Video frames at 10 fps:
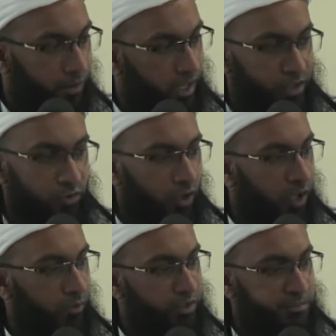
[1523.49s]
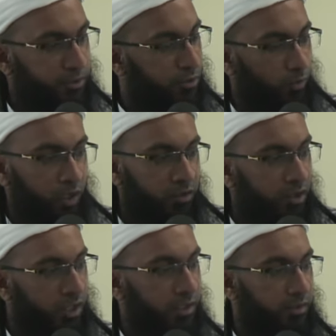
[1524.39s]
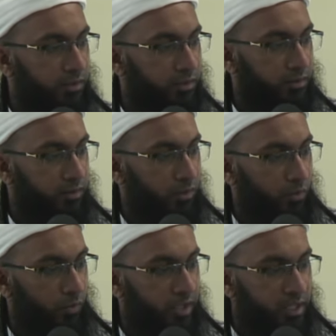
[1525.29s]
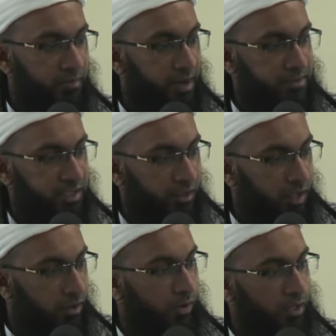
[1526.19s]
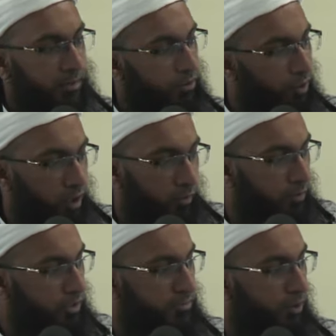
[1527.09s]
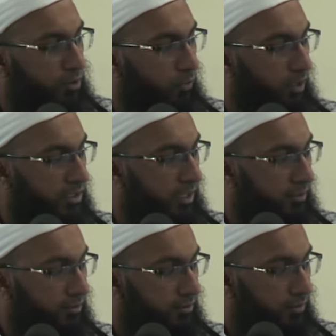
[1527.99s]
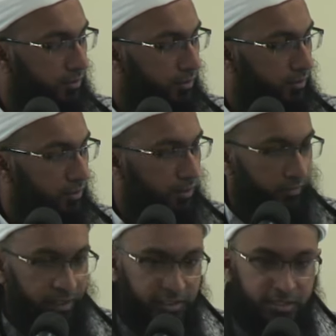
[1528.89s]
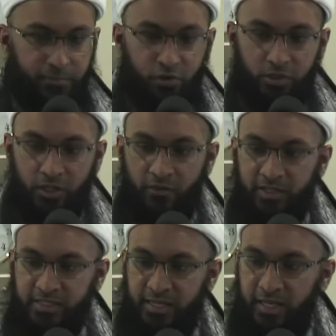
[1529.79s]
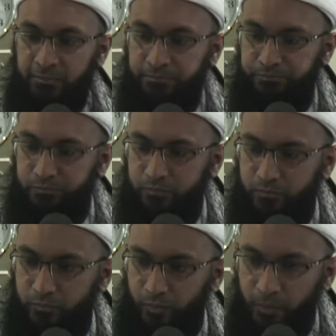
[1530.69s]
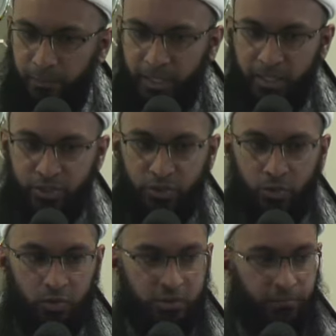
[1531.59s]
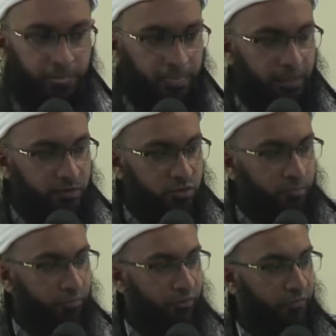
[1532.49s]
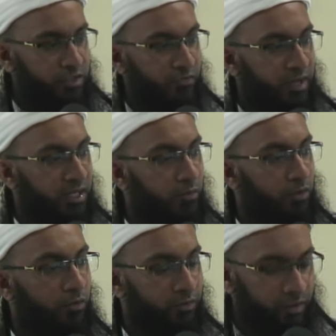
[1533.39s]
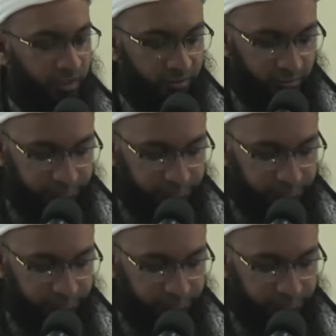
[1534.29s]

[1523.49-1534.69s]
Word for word: And you all respond to one call. When the Imam say Allahu Akbar, you all will respond towards that. That is the beauty of Islam, that it shows there is no preference of anyone over the other.